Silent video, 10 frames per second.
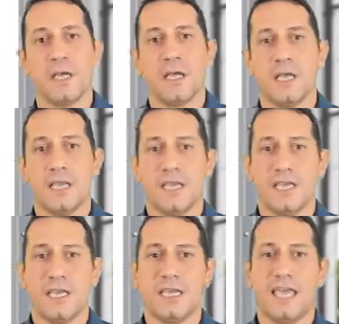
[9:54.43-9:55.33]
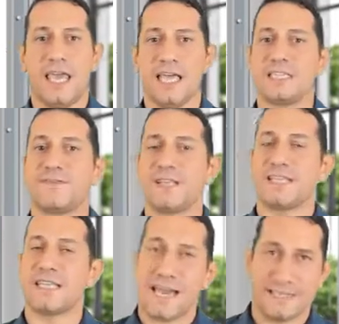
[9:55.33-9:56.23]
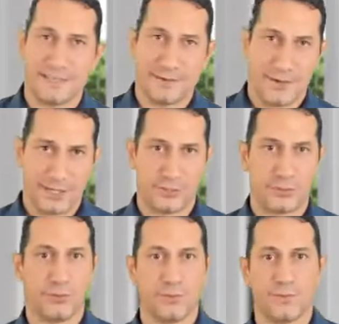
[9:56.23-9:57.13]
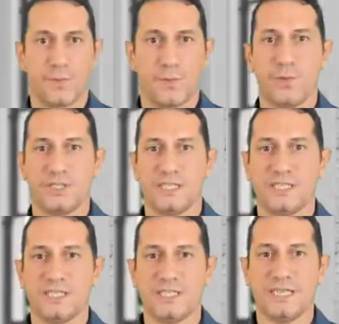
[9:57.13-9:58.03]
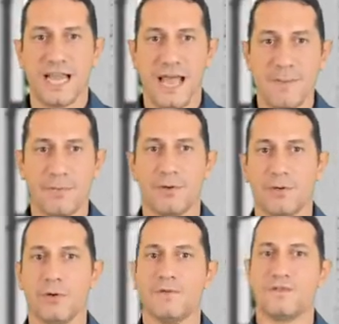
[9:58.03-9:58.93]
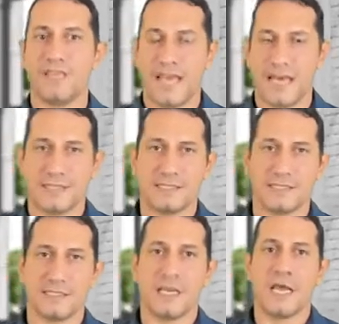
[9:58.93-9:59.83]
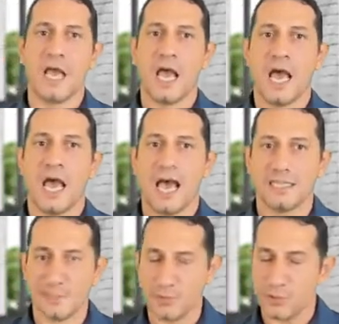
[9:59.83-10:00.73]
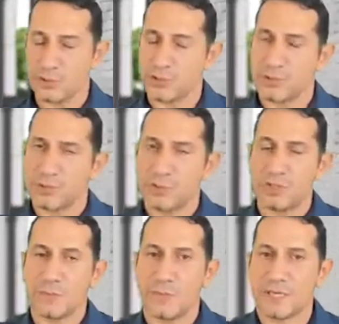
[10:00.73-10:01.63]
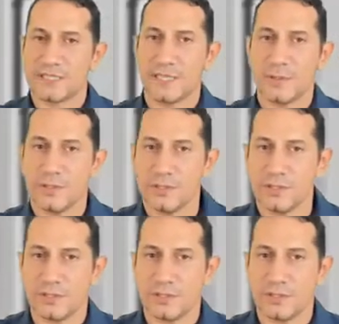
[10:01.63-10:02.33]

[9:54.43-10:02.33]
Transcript: the case fatality ratio, which is the number of deaths attributed to the particular